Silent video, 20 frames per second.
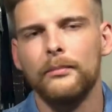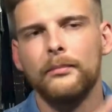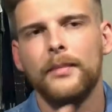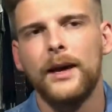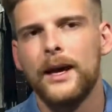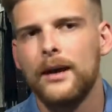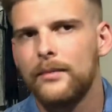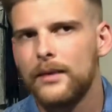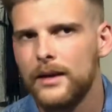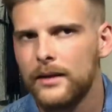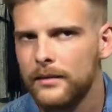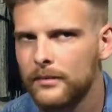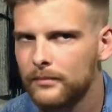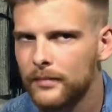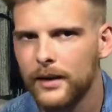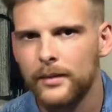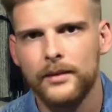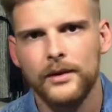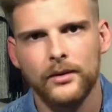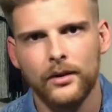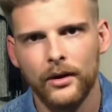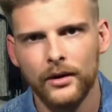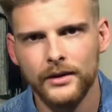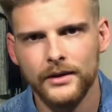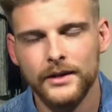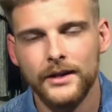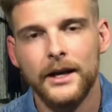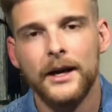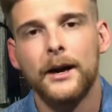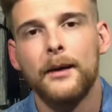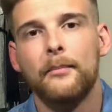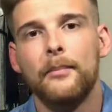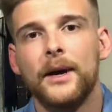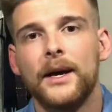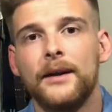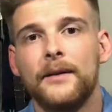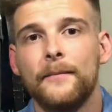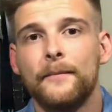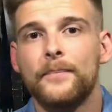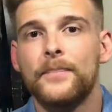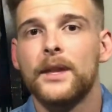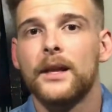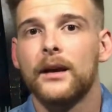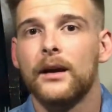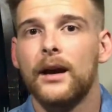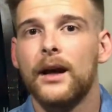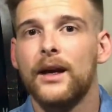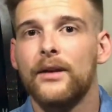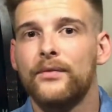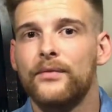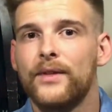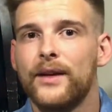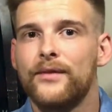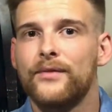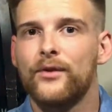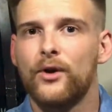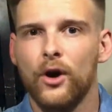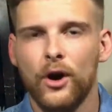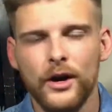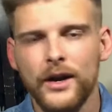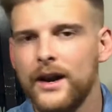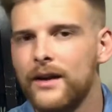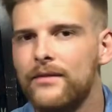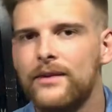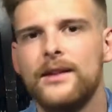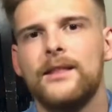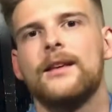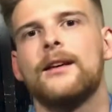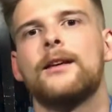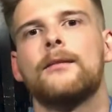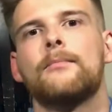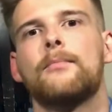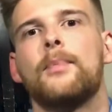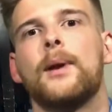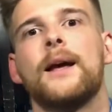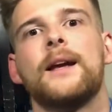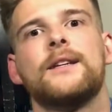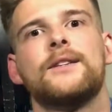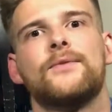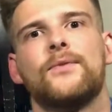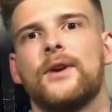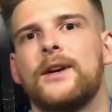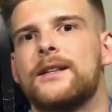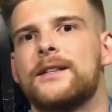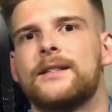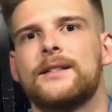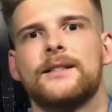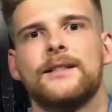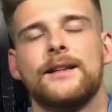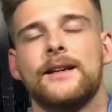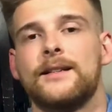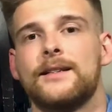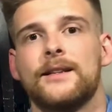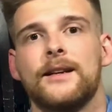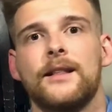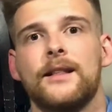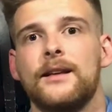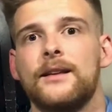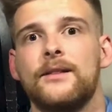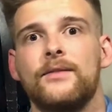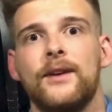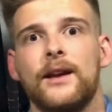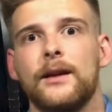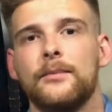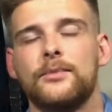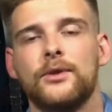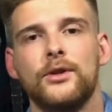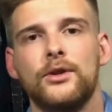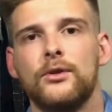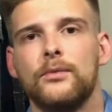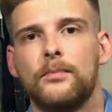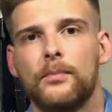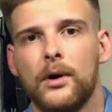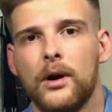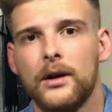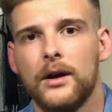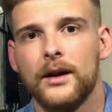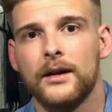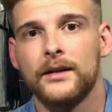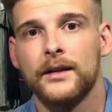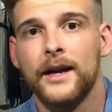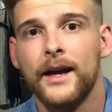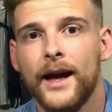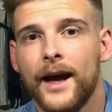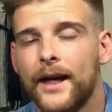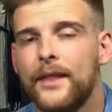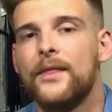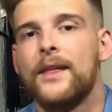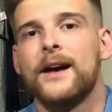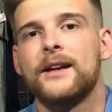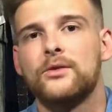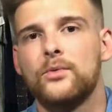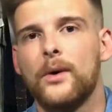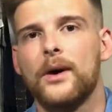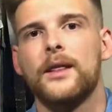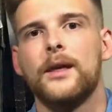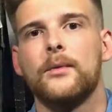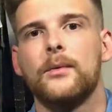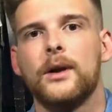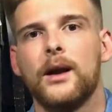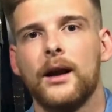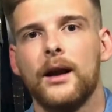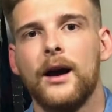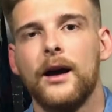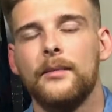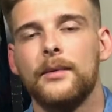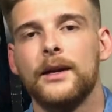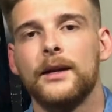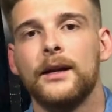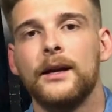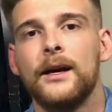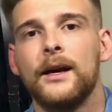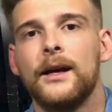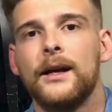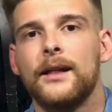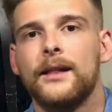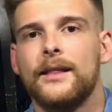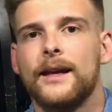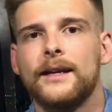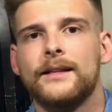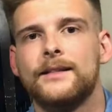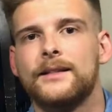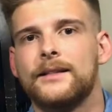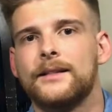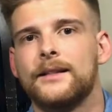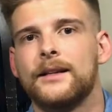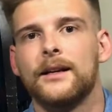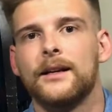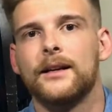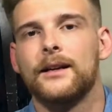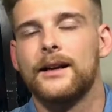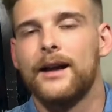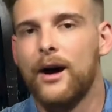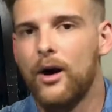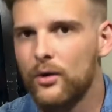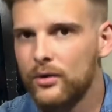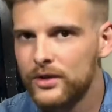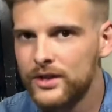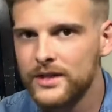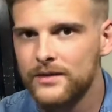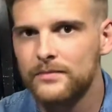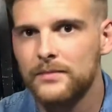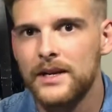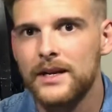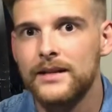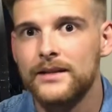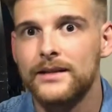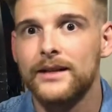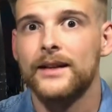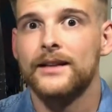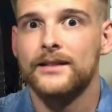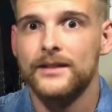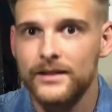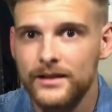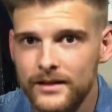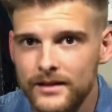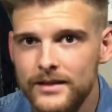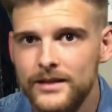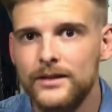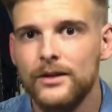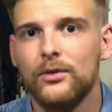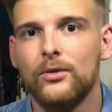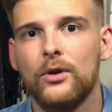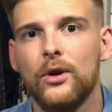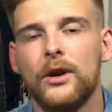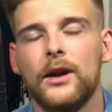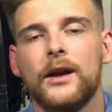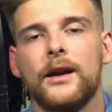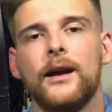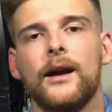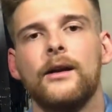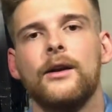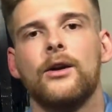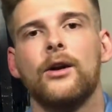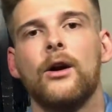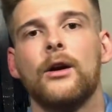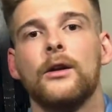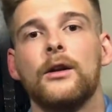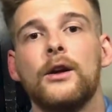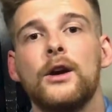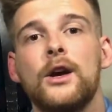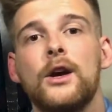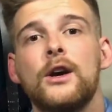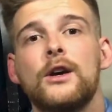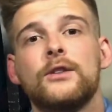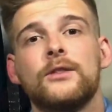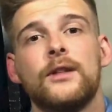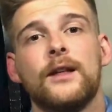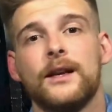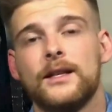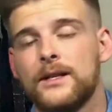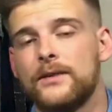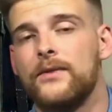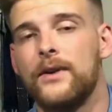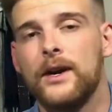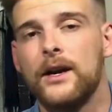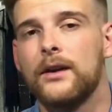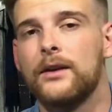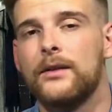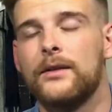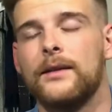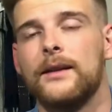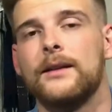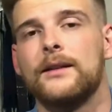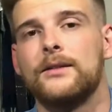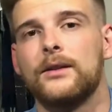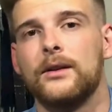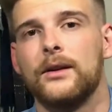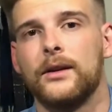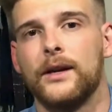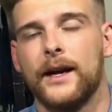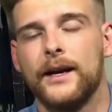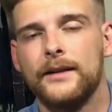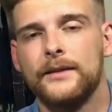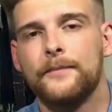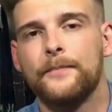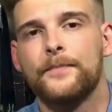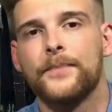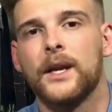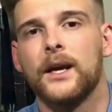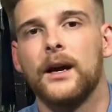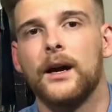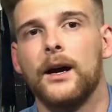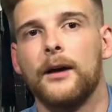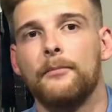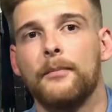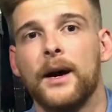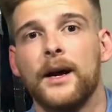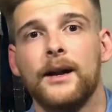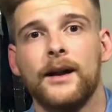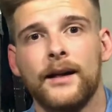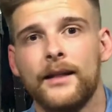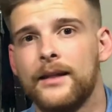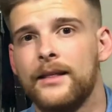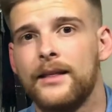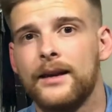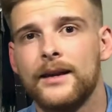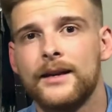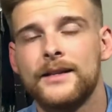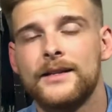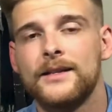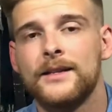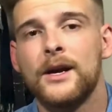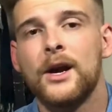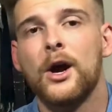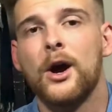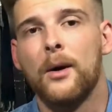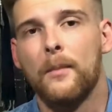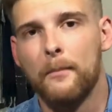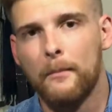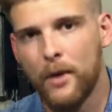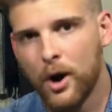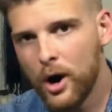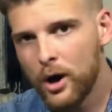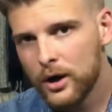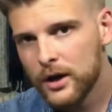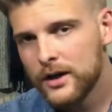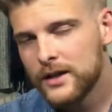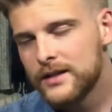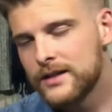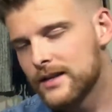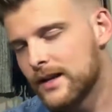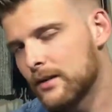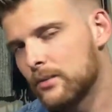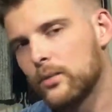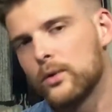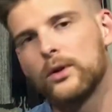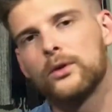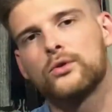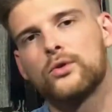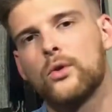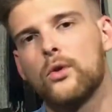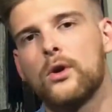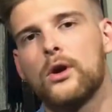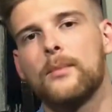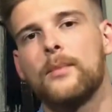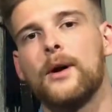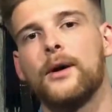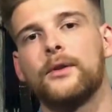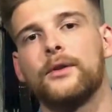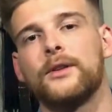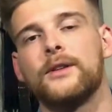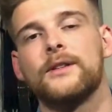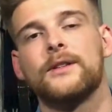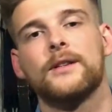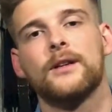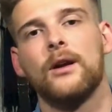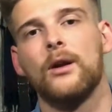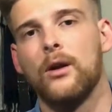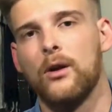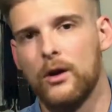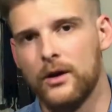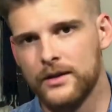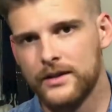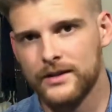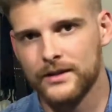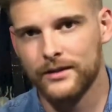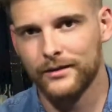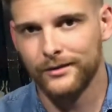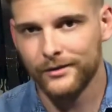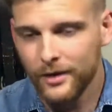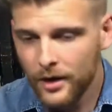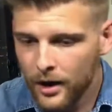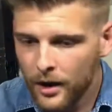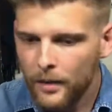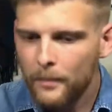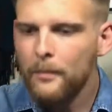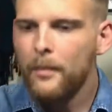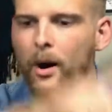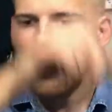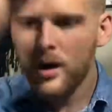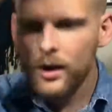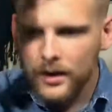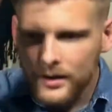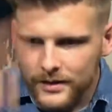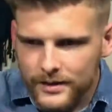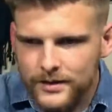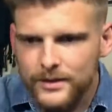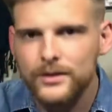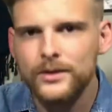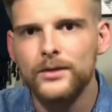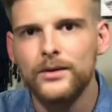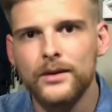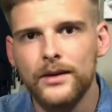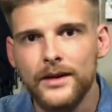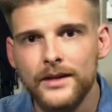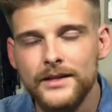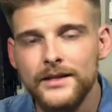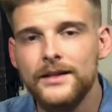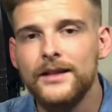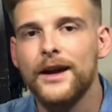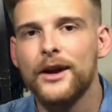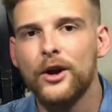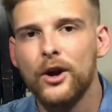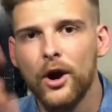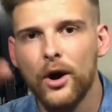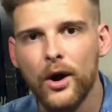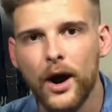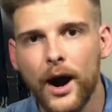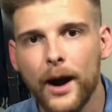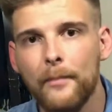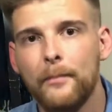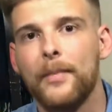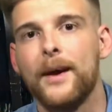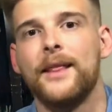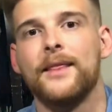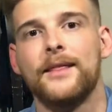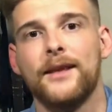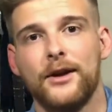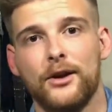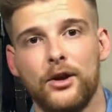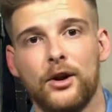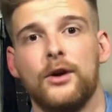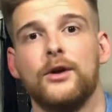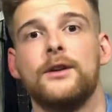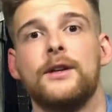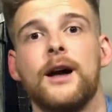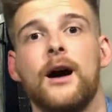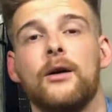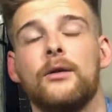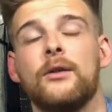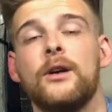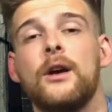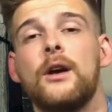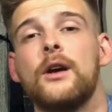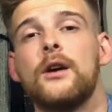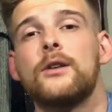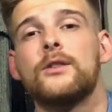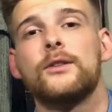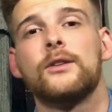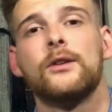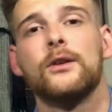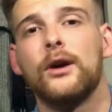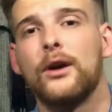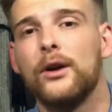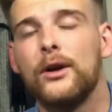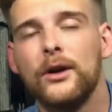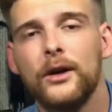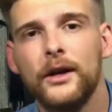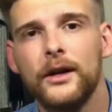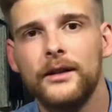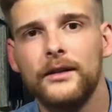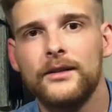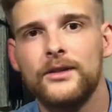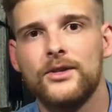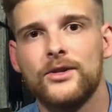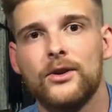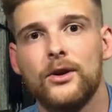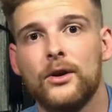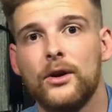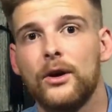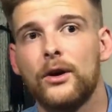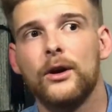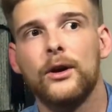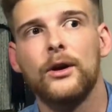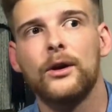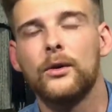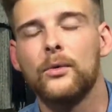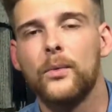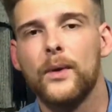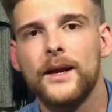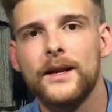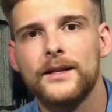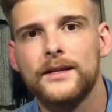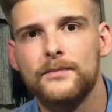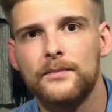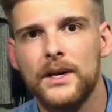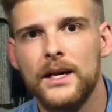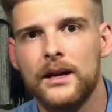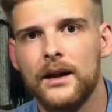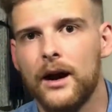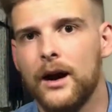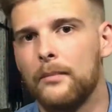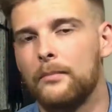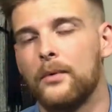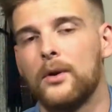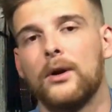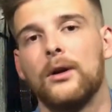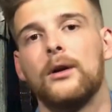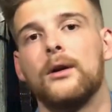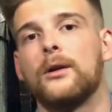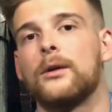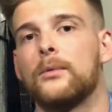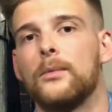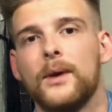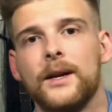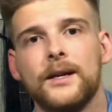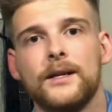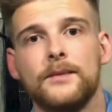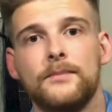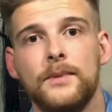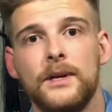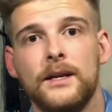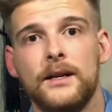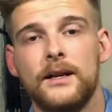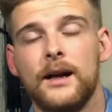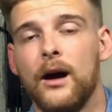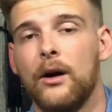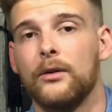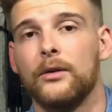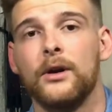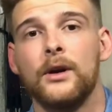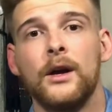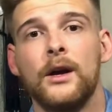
Maybe, maybe not. But if they've got everything in place, for instance, let's say they developed a new product and that's why they were climbing, that now it just means it's still going to carry on. So that's a very good thing to look at. Another thing is markets, and we'll talk about this a lot still. Markets do this. They go up and they go down. So go look at the stock. Go look when it's been up. Go look when it's been down.